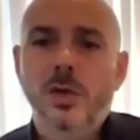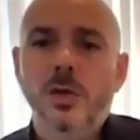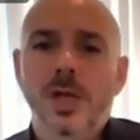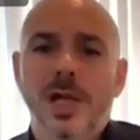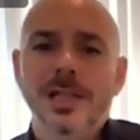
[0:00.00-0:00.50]

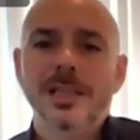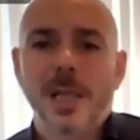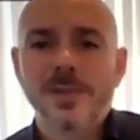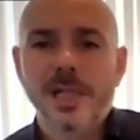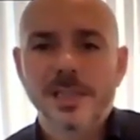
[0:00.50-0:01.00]
So like in
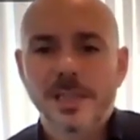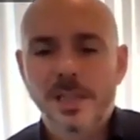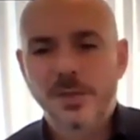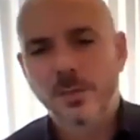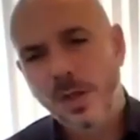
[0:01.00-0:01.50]
times like
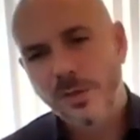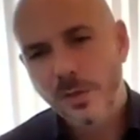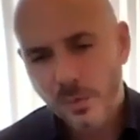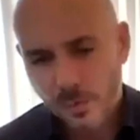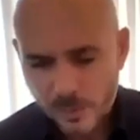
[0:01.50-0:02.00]
this, what
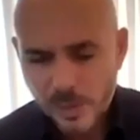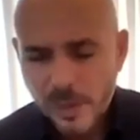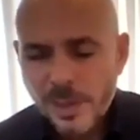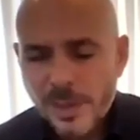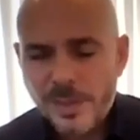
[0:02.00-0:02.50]
does it do?
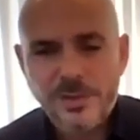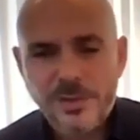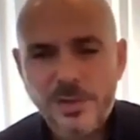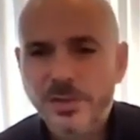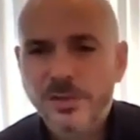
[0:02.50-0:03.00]
It's
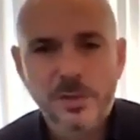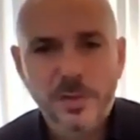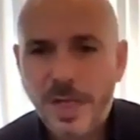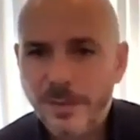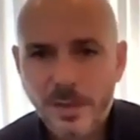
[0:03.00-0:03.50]
just
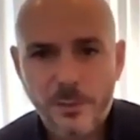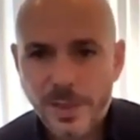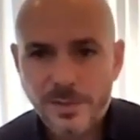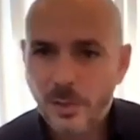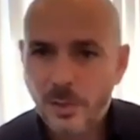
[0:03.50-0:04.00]
survival of the
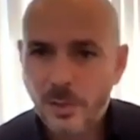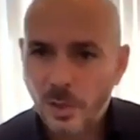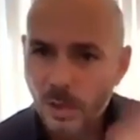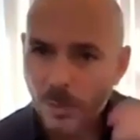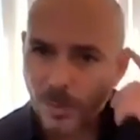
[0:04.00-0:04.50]
fittest. It's all about
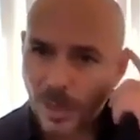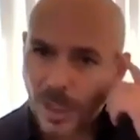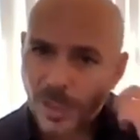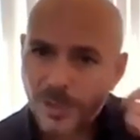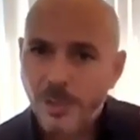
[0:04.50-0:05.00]
how your
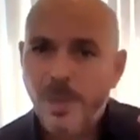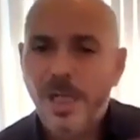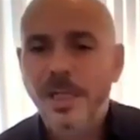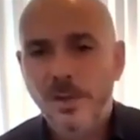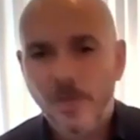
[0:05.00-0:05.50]
mind and how you
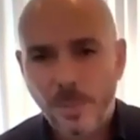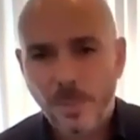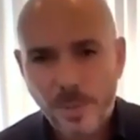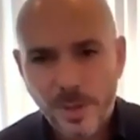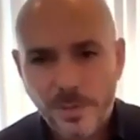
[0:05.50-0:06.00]
pivot.
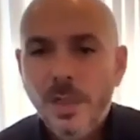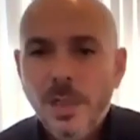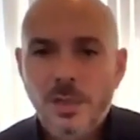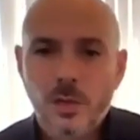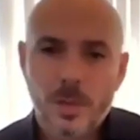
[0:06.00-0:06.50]
It's
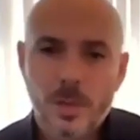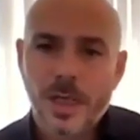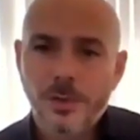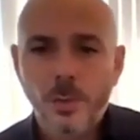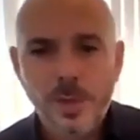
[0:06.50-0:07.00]
all about
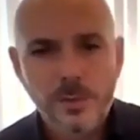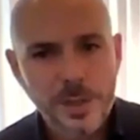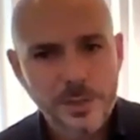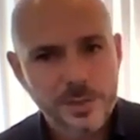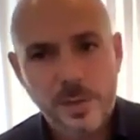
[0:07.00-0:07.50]
how you're gonna
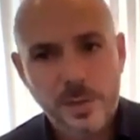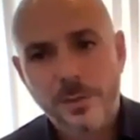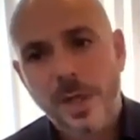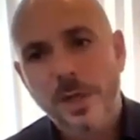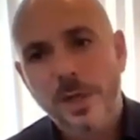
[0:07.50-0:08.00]
reinvent
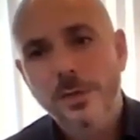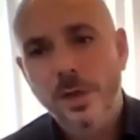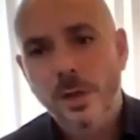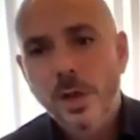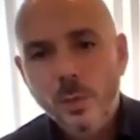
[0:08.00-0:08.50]
yourself, how
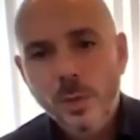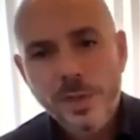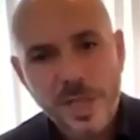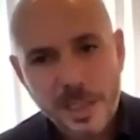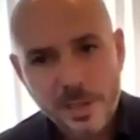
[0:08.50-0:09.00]
you're gonna
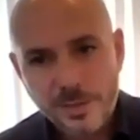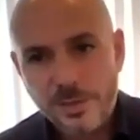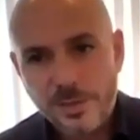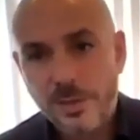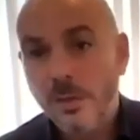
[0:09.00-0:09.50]

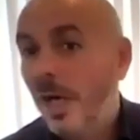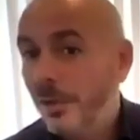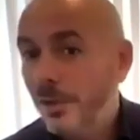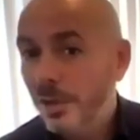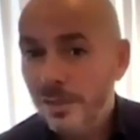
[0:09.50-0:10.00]
re-challenge yourself,
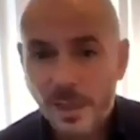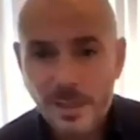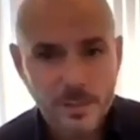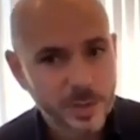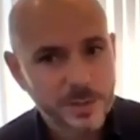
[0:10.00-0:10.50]
how you're gonna
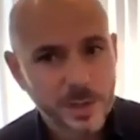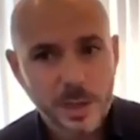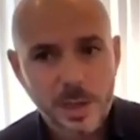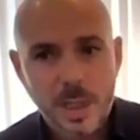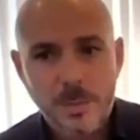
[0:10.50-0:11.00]
take the risks
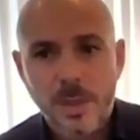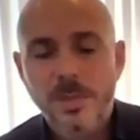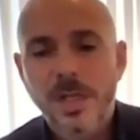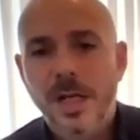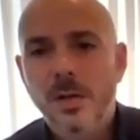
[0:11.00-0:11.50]
that are gonna come
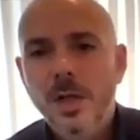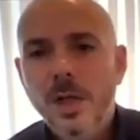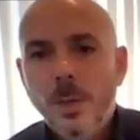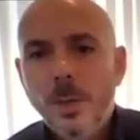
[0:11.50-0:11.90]
up now.